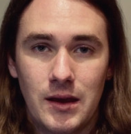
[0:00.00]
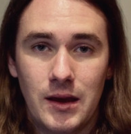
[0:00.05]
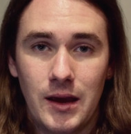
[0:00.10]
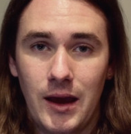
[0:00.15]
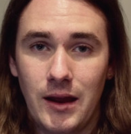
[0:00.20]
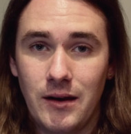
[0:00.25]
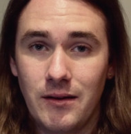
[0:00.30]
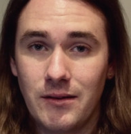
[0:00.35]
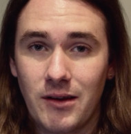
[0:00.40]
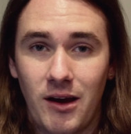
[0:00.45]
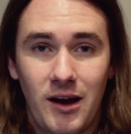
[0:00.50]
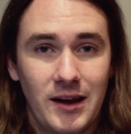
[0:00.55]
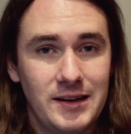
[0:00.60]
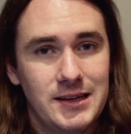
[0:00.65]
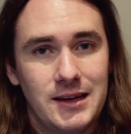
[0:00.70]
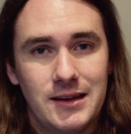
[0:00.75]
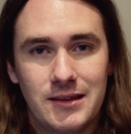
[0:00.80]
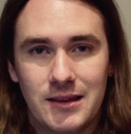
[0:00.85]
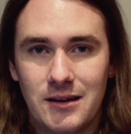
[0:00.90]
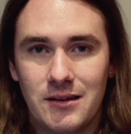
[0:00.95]
And I
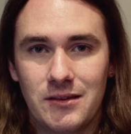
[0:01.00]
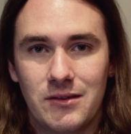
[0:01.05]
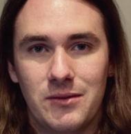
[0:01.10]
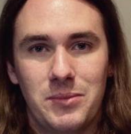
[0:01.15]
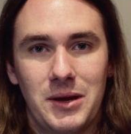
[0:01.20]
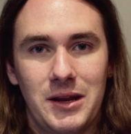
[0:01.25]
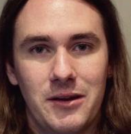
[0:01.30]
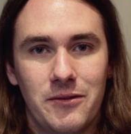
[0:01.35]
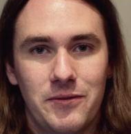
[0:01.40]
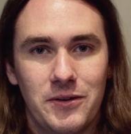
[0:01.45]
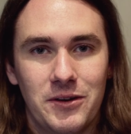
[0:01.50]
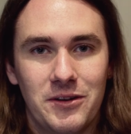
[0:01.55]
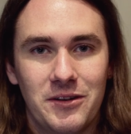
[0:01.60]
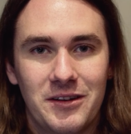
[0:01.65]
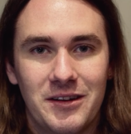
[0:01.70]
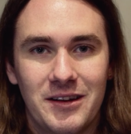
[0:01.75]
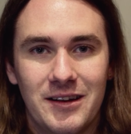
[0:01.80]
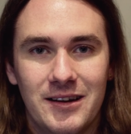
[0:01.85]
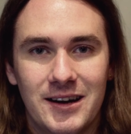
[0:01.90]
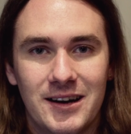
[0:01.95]
take that as a benefit